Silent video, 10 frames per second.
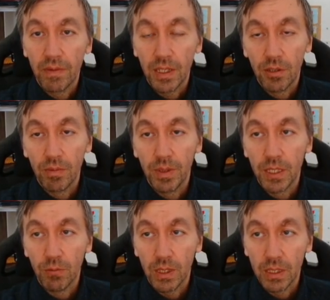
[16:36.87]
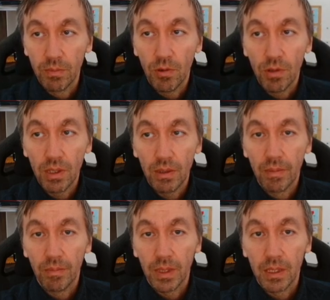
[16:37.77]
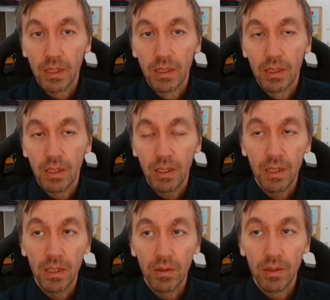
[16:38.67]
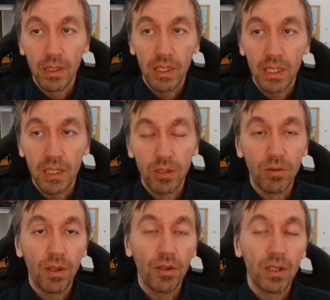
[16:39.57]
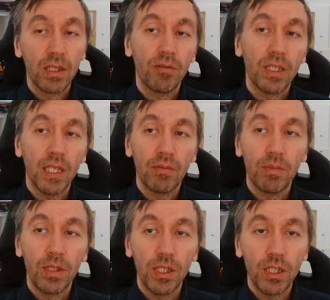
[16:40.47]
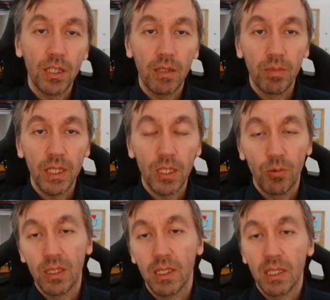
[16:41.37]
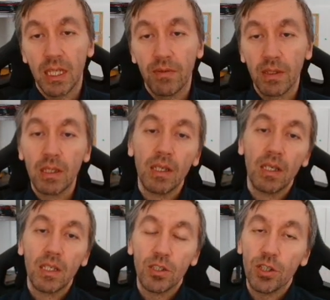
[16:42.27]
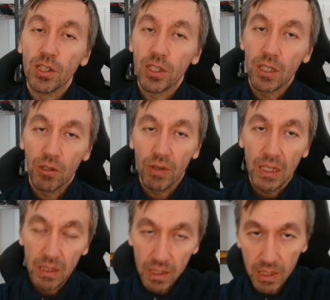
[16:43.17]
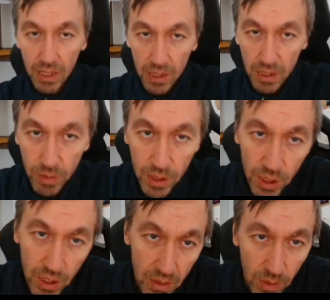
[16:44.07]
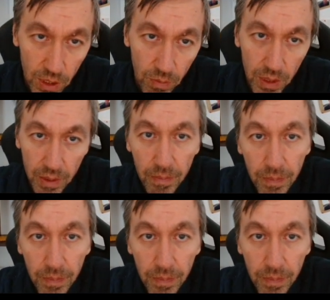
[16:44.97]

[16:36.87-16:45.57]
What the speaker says: He repeats once more, but he doesn't do the three-time repetition. He plays queen c7, judging correctly that his position is much better